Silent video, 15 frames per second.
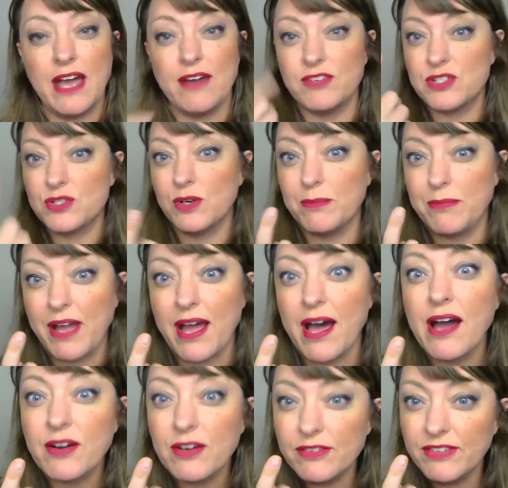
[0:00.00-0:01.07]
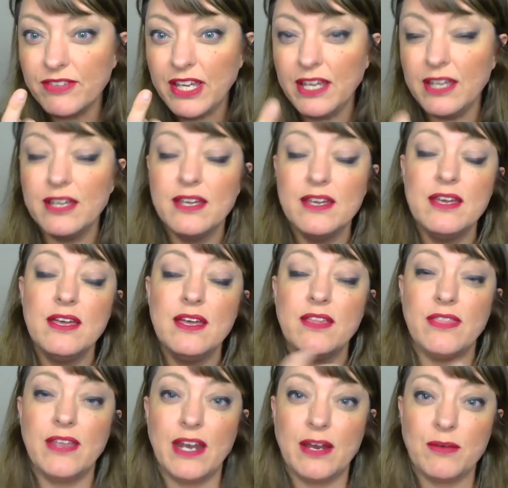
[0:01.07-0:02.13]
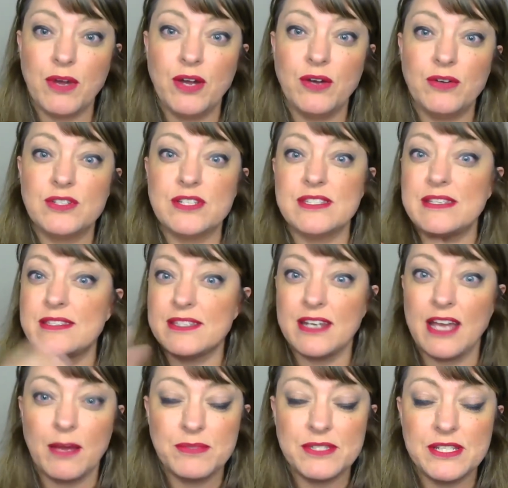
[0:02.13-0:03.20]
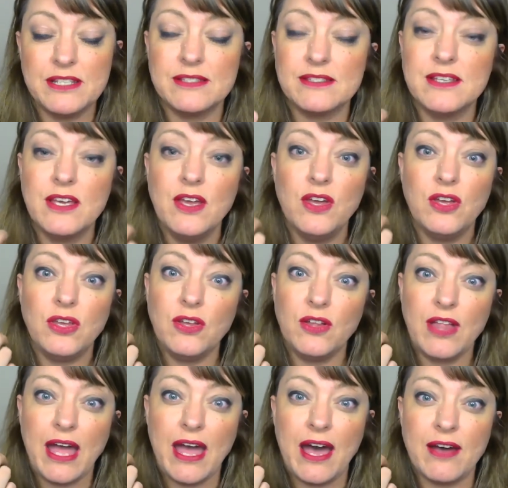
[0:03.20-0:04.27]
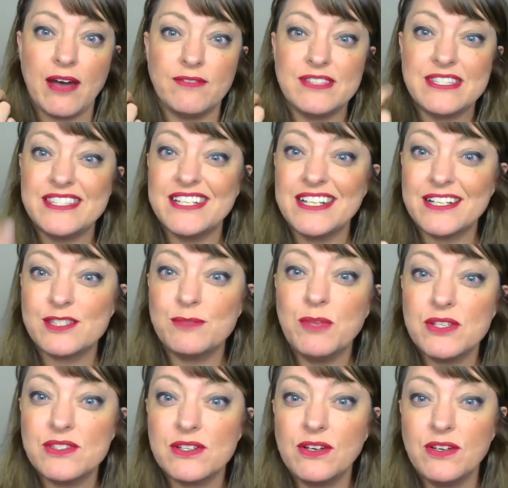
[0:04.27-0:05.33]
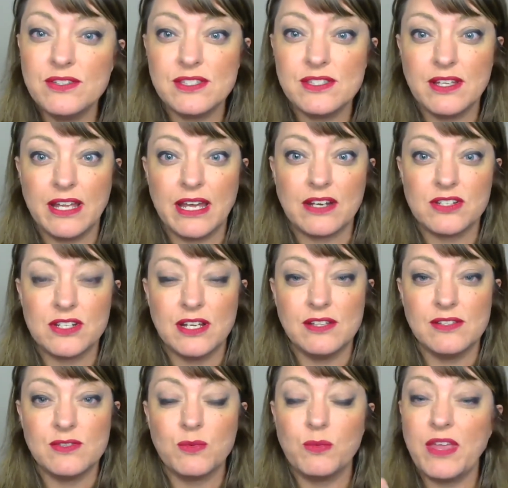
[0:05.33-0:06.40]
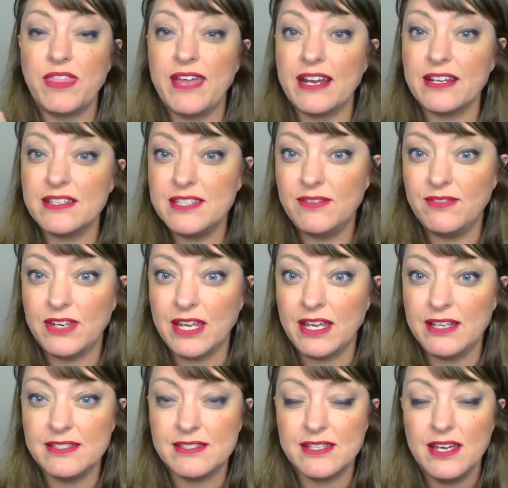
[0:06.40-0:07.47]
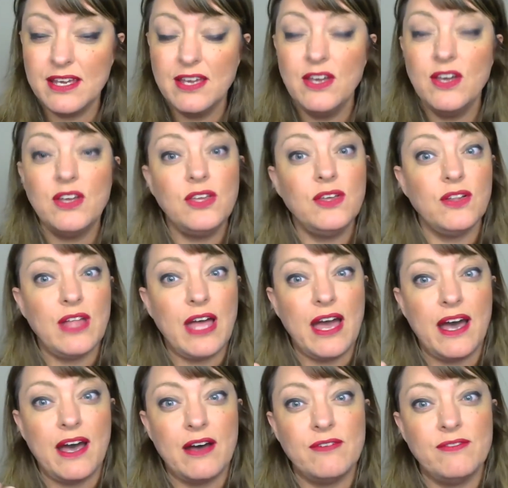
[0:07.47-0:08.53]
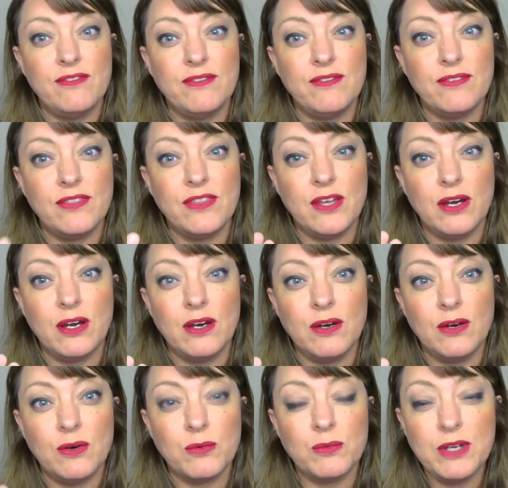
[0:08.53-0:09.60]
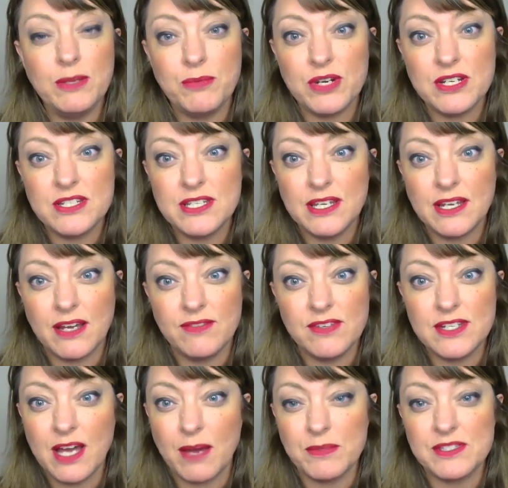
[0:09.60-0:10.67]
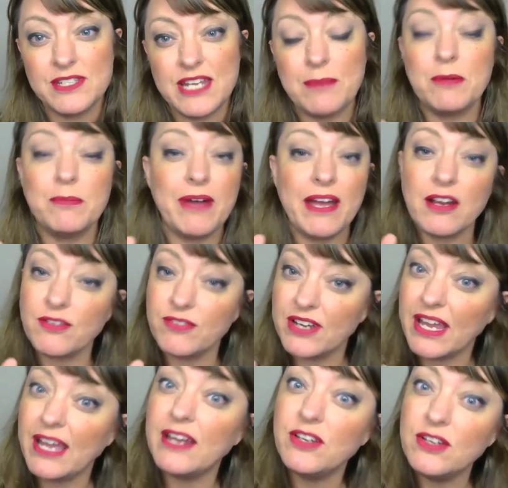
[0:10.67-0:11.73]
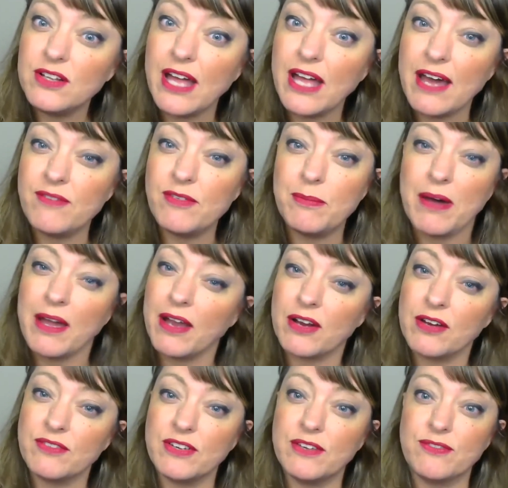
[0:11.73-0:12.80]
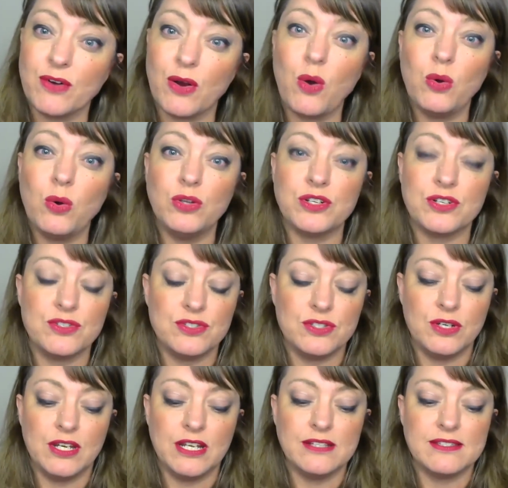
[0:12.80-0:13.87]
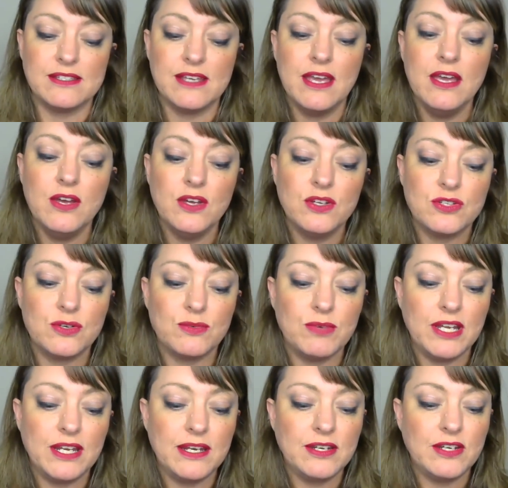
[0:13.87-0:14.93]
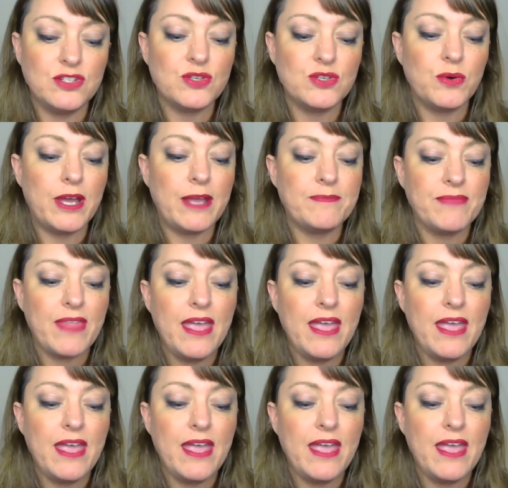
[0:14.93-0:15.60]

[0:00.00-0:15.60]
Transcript: have a short biography that I wrote, just a synopsis. You'll have 6 musical selections with activities. You'll have the reprinting of the Thomas Tapper biography, and you'll have a biography for older students to read and enjoy.